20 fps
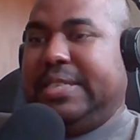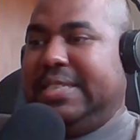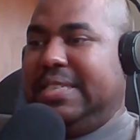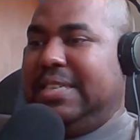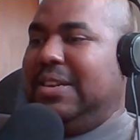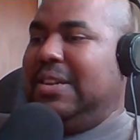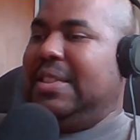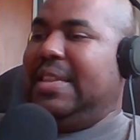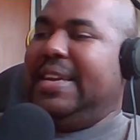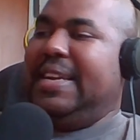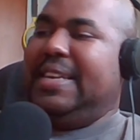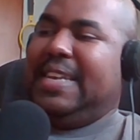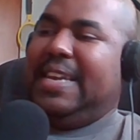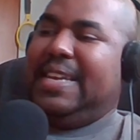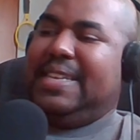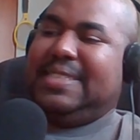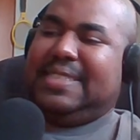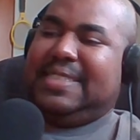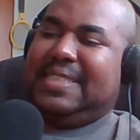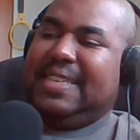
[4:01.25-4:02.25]
You know, like
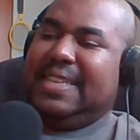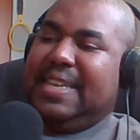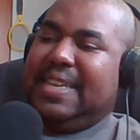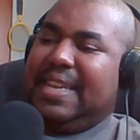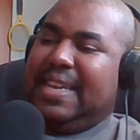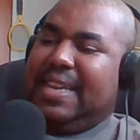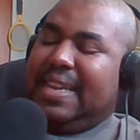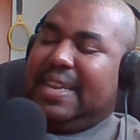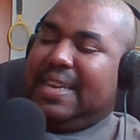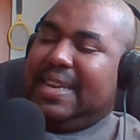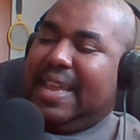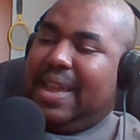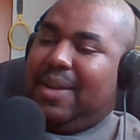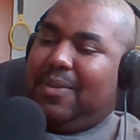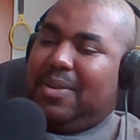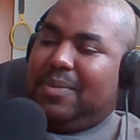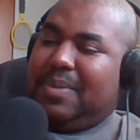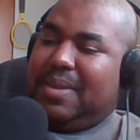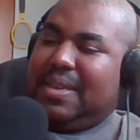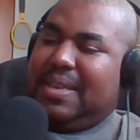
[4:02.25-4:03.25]
that's that
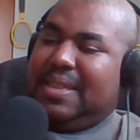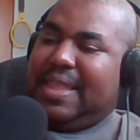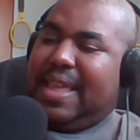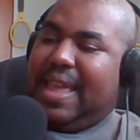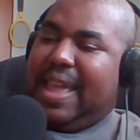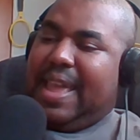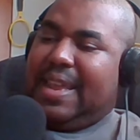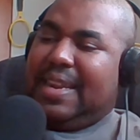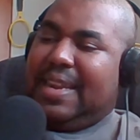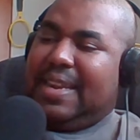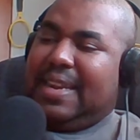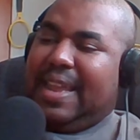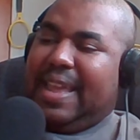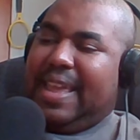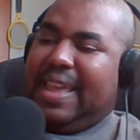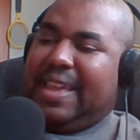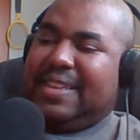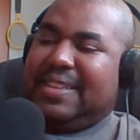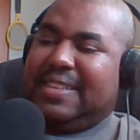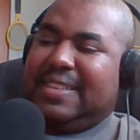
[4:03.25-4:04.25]
would be that.
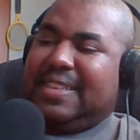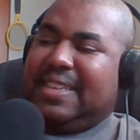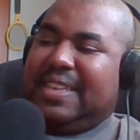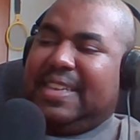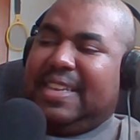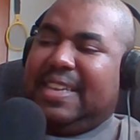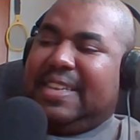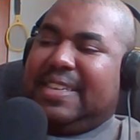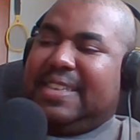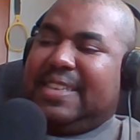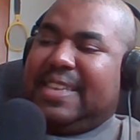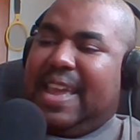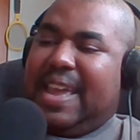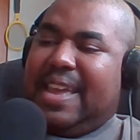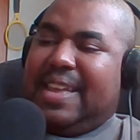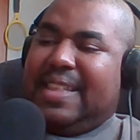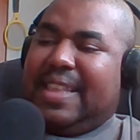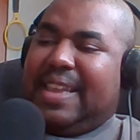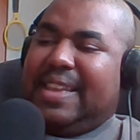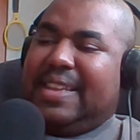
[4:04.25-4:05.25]
Like,
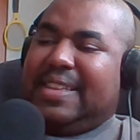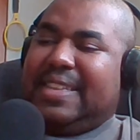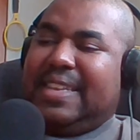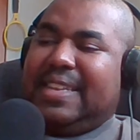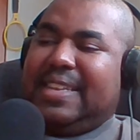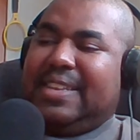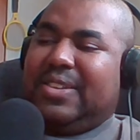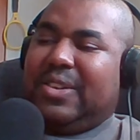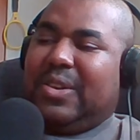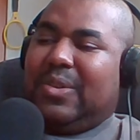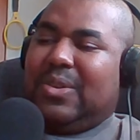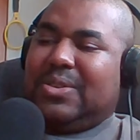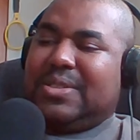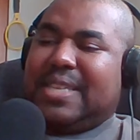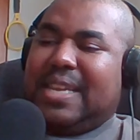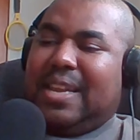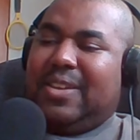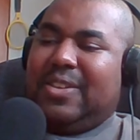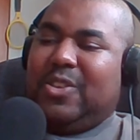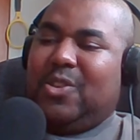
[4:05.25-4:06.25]
yeah, like they need the gross
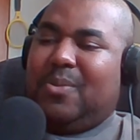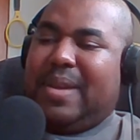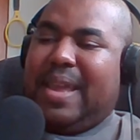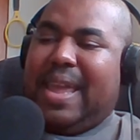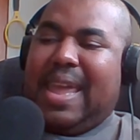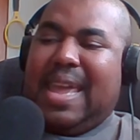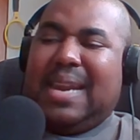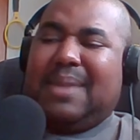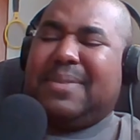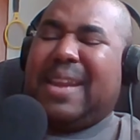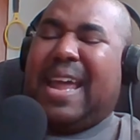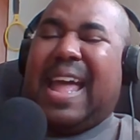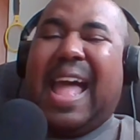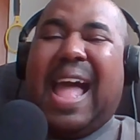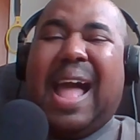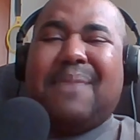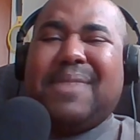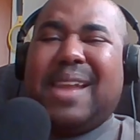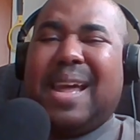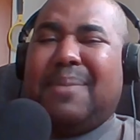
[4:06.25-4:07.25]
out humor. And I'm not
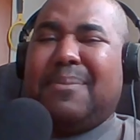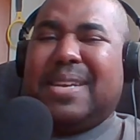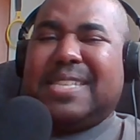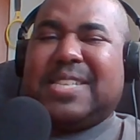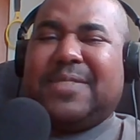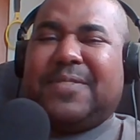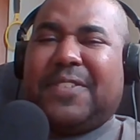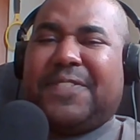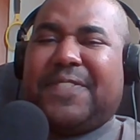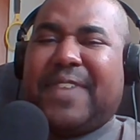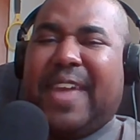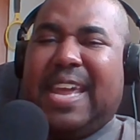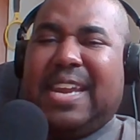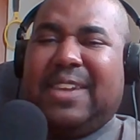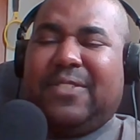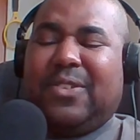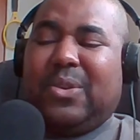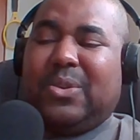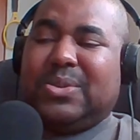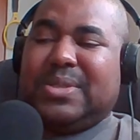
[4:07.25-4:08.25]
I'm not much of a fan
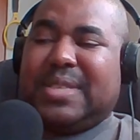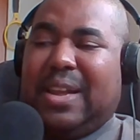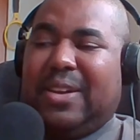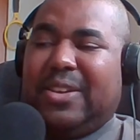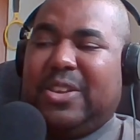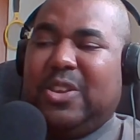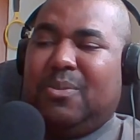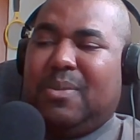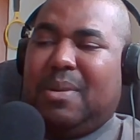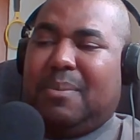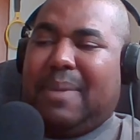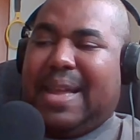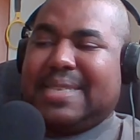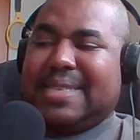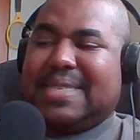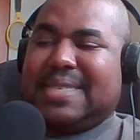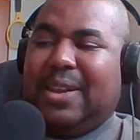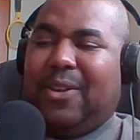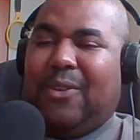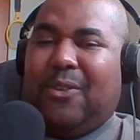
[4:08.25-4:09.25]
of gross out humor
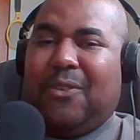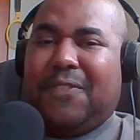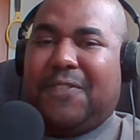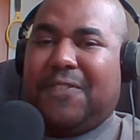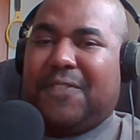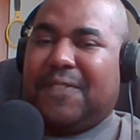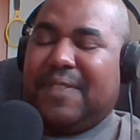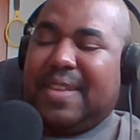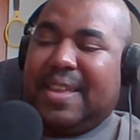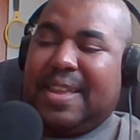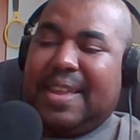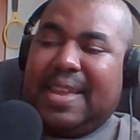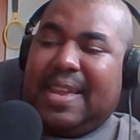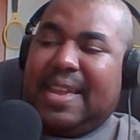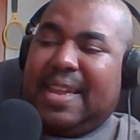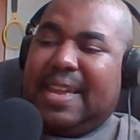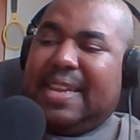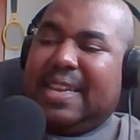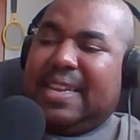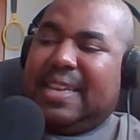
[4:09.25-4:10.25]
myself.
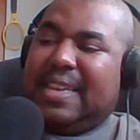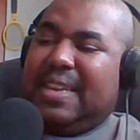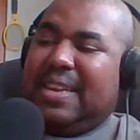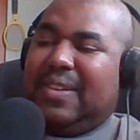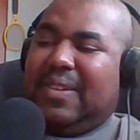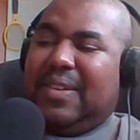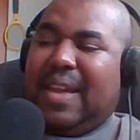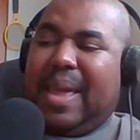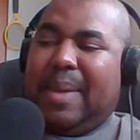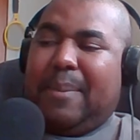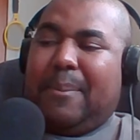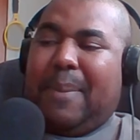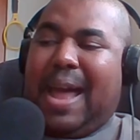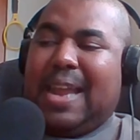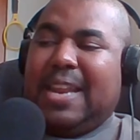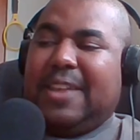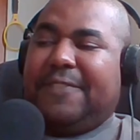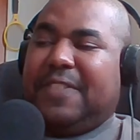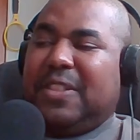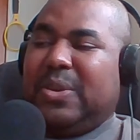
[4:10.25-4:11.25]
You know, and
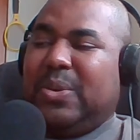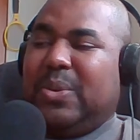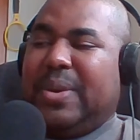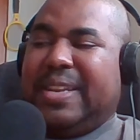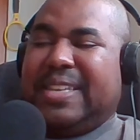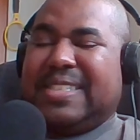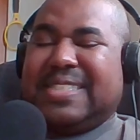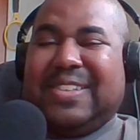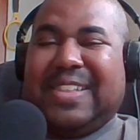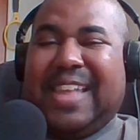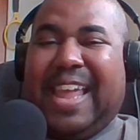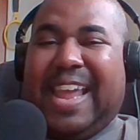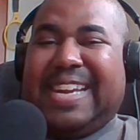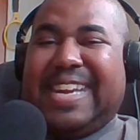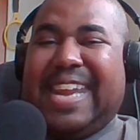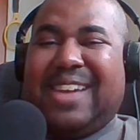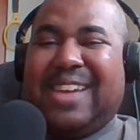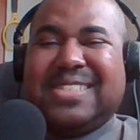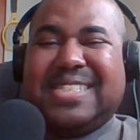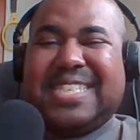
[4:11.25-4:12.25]
body fluid. So like
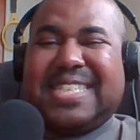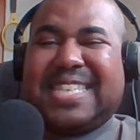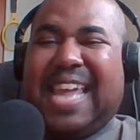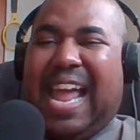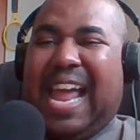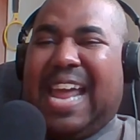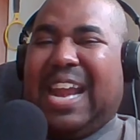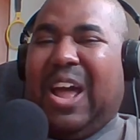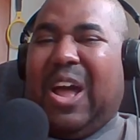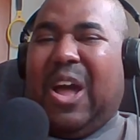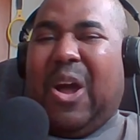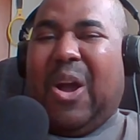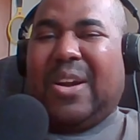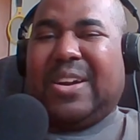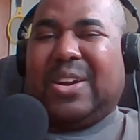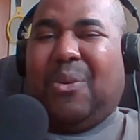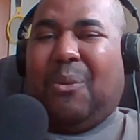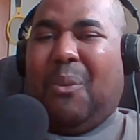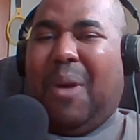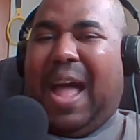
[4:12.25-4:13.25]
that was just kind of hard
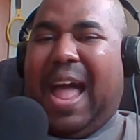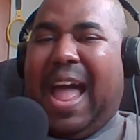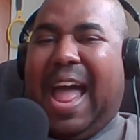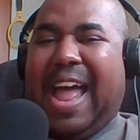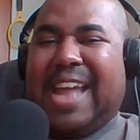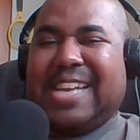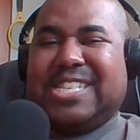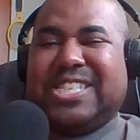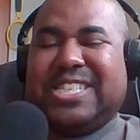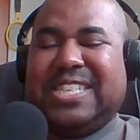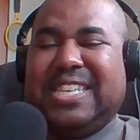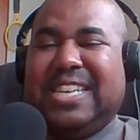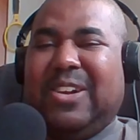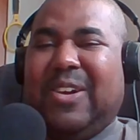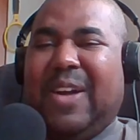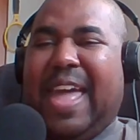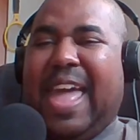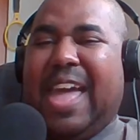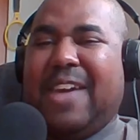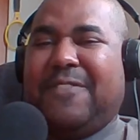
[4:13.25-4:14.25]
to watch. You know,
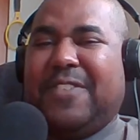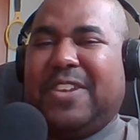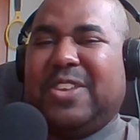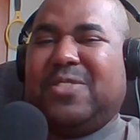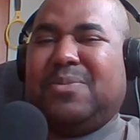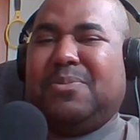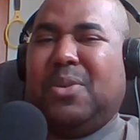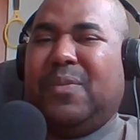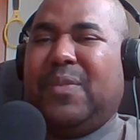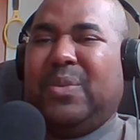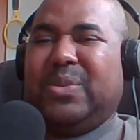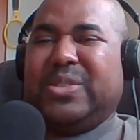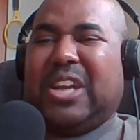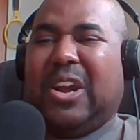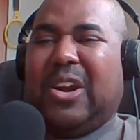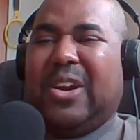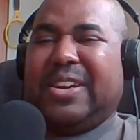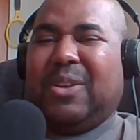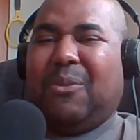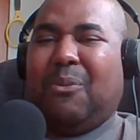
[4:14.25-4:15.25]
half of this movie was
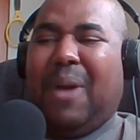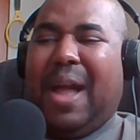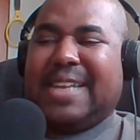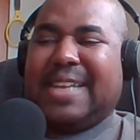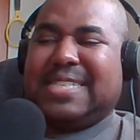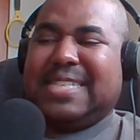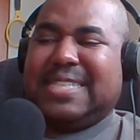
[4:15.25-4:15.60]
hard to watch.